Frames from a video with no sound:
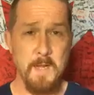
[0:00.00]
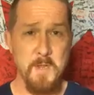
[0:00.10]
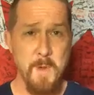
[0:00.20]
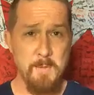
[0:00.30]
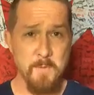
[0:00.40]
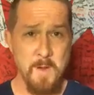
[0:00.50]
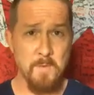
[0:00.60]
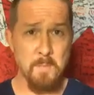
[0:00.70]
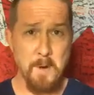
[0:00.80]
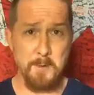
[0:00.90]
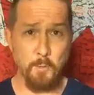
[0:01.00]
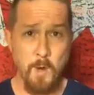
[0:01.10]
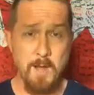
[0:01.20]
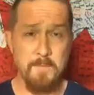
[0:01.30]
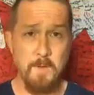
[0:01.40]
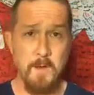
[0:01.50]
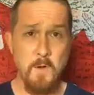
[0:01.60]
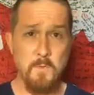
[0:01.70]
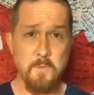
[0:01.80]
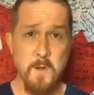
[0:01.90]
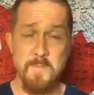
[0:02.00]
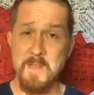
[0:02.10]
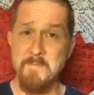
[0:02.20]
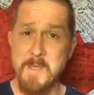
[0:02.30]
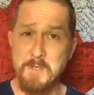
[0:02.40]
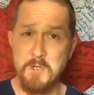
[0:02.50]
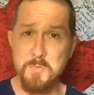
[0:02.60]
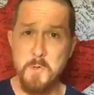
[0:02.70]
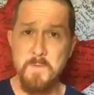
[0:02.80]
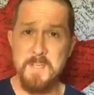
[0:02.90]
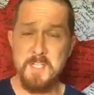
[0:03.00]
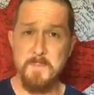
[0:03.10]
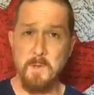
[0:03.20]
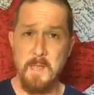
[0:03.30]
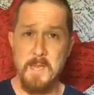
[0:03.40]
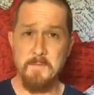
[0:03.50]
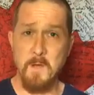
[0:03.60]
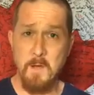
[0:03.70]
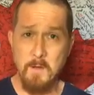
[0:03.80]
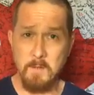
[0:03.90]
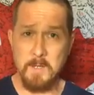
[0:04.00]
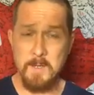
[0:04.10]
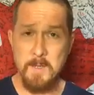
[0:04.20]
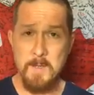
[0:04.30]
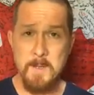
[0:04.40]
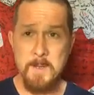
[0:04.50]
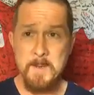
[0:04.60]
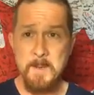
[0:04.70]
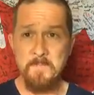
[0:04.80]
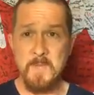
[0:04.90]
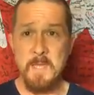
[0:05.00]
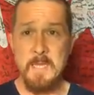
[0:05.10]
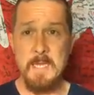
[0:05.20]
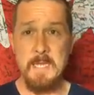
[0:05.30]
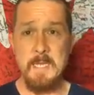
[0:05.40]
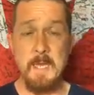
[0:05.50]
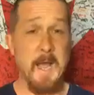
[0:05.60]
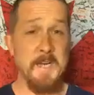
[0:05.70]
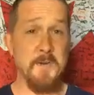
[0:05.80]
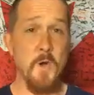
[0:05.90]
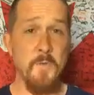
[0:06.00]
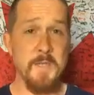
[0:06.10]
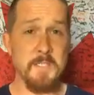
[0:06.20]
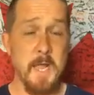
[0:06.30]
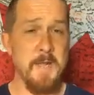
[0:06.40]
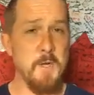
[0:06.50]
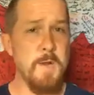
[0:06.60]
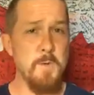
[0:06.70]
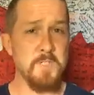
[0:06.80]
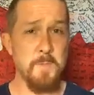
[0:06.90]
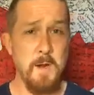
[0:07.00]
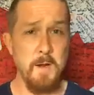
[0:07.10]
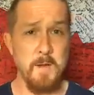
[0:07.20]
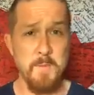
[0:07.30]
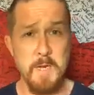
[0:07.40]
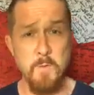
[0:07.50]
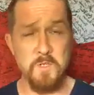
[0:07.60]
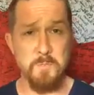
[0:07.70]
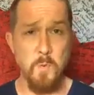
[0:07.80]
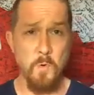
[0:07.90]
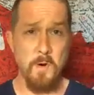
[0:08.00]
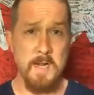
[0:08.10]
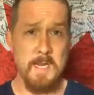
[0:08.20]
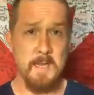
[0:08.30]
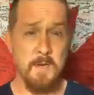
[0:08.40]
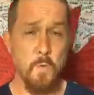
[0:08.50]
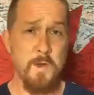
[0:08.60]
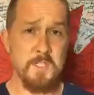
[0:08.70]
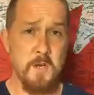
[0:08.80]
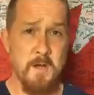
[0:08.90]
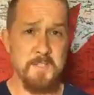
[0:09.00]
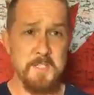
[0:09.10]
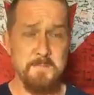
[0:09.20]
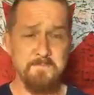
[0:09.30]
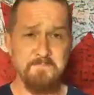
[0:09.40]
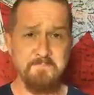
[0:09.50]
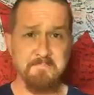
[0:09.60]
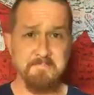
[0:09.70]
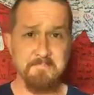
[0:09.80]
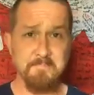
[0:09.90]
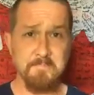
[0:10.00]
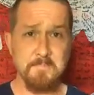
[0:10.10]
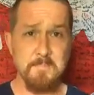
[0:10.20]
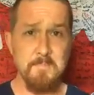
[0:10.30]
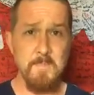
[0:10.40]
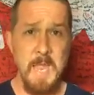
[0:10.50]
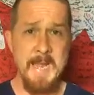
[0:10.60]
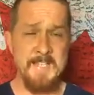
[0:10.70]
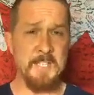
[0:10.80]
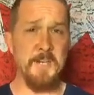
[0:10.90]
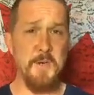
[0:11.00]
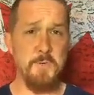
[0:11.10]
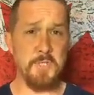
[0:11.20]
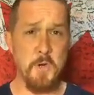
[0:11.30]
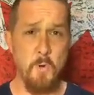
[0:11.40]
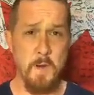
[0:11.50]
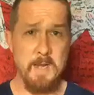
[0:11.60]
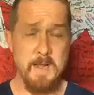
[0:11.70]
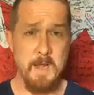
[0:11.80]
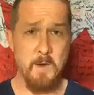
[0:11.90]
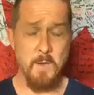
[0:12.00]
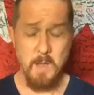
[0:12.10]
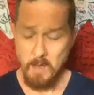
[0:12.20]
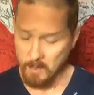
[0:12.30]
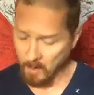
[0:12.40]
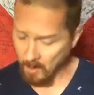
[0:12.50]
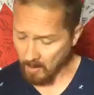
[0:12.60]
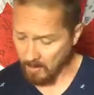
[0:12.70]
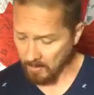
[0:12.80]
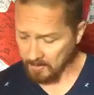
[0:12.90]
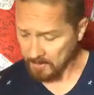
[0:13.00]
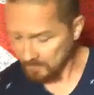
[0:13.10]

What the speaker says: You might remember Mark Ruffalo from the Avengers movies. He played the Hulk. I didn't know this. I knew he was American, but he was born in Wisconsin. And he's in a new show right now called,